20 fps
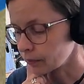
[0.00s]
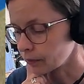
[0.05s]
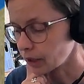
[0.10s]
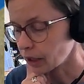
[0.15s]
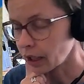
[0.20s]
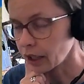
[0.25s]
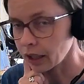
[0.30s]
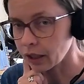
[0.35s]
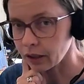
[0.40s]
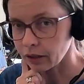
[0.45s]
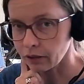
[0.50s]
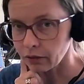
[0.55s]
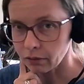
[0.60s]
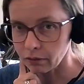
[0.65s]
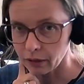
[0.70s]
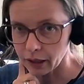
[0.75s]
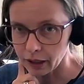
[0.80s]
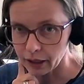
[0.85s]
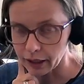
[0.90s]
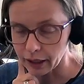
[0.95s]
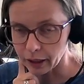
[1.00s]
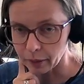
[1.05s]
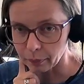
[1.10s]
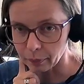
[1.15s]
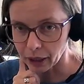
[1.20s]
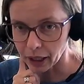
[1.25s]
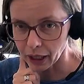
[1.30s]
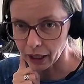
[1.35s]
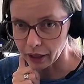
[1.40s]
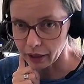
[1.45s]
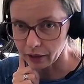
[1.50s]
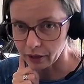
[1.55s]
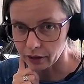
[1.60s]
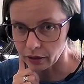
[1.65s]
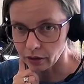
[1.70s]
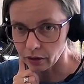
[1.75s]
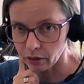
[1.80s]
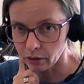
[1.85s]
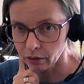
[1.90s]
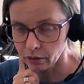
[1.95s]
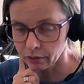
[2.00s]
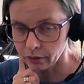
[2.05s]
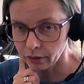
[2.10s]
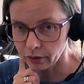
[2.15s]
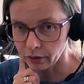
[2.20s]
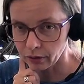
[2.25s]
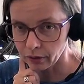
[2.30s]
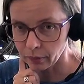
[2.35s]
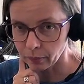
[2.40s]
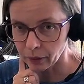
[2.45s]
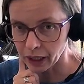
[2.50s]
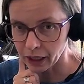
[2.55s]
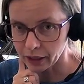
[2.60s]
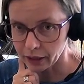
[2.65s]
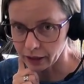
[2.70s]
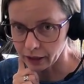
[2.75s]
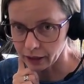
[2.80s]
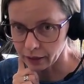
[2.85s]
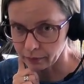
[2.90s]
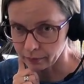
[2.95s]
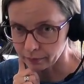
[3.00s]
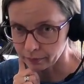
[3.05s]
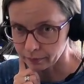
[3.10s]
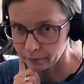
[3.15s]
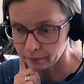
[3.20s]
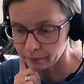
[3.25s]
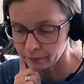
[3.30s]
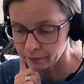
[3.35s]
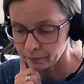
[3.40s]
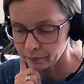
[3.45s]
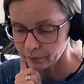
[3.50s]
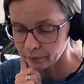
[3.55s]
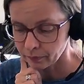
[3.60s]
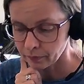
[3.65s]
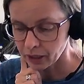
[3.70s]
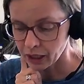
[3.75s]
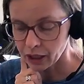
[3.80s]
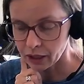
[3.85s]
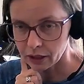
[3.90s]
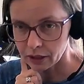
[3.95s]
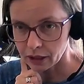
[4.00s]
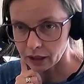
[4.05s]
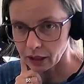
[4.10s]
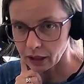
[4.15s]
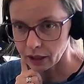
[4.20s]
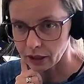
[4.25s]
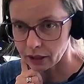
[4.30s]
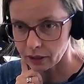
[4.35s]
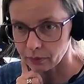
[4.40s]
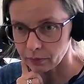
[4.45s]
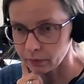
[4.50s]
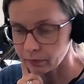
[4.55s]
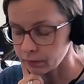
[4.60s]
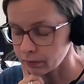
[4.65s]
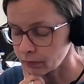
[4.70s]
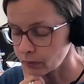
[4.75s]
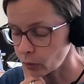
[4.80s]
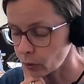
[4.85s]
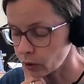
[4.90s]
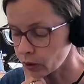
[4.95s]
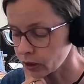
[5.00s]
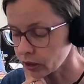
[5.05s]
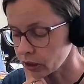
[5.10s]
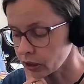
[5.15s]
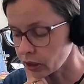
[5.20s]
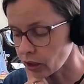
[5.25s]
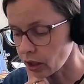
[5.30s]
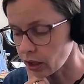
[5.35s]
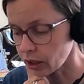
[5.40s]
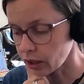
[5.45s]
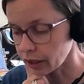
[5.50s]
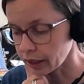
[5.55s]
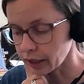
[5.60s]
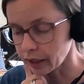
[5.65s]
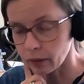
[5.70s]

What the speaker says: acrylic paint over the painting because it's more solid.